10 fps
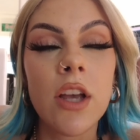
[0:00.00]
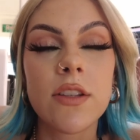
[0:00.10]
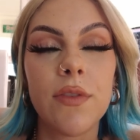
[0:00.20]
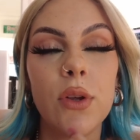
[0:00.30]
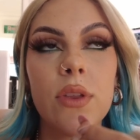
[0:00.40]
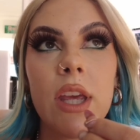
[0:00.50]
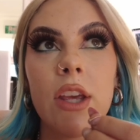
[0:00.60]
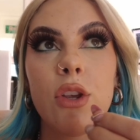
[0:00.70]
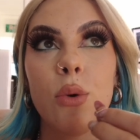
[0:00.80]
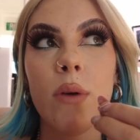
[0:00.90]
So if you
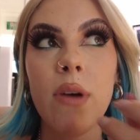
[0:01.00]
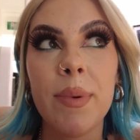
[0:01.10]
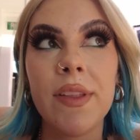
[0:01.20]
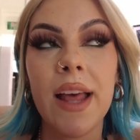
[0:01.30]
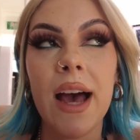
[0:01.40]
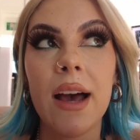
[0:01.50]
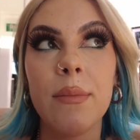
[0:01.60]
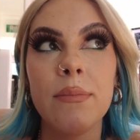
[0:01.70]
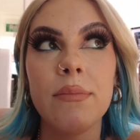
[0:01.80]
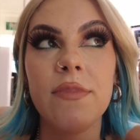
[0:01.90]
think you are rubbing that
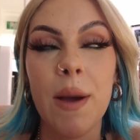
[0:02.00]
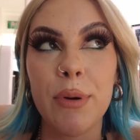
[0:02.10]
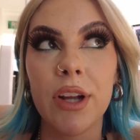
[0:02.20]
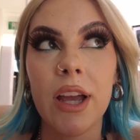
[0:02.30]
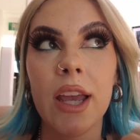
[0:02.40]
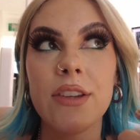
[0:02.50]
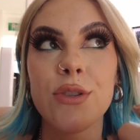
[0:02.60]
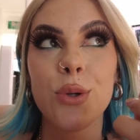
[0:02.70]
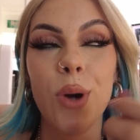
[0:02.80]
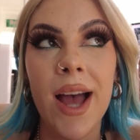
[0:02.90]
fabric
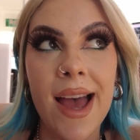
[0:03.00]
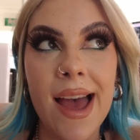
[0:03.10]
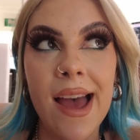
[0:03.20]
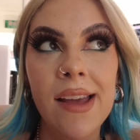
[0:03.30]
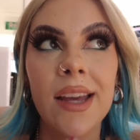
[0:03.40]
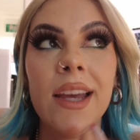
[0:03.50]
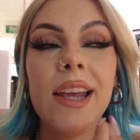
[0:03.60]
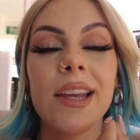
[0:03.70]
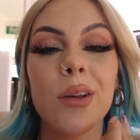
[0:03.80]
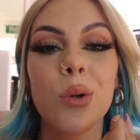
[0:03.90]
against your hair,
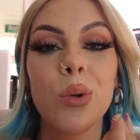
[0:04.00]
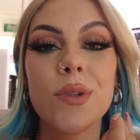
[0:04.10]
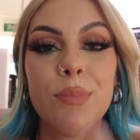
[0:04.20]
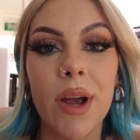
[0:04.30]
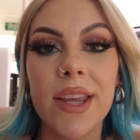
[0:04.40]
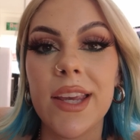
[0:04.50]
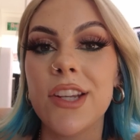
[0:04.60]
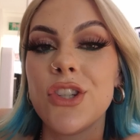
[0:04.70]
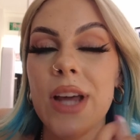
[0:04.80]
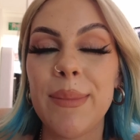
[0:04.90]
it can cause
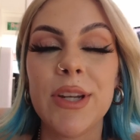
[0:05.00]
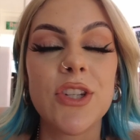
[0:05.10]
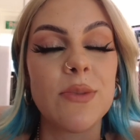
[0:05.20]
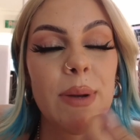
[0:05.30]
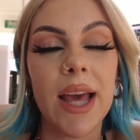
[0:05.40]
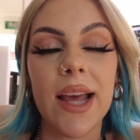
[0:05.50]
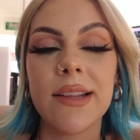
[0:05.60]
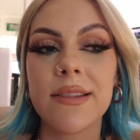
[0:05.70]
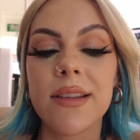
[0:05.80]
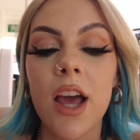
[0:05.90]
breakage, damage, split
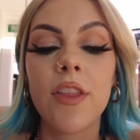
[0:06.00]
ends.